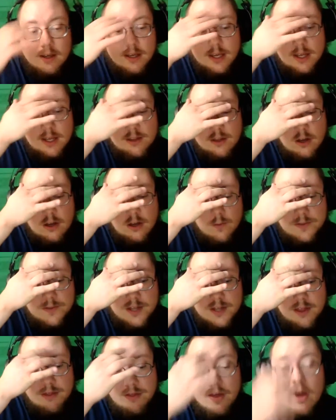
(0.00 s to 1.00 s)
in the hopes
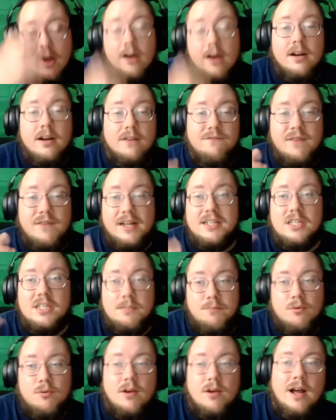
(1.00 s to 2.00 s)
that they're going to fix
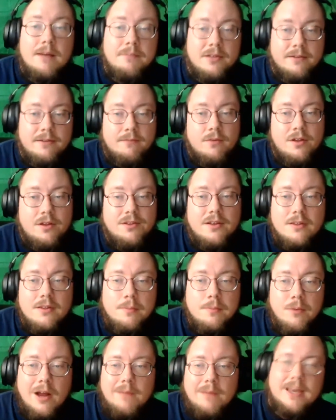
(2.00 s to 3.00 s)
the problem well the, the
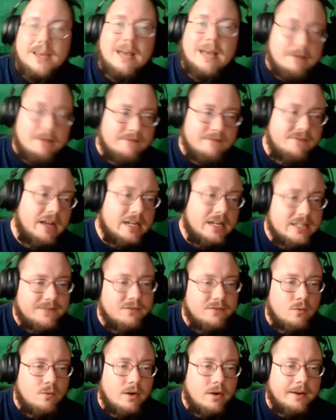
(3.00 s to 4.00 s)
problem can't be fixed
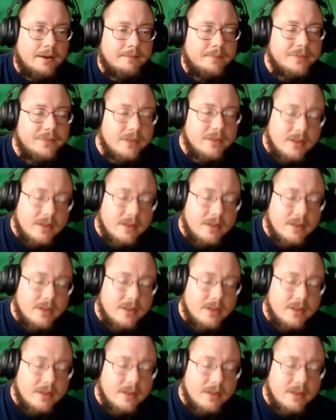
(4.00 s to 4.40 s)
for one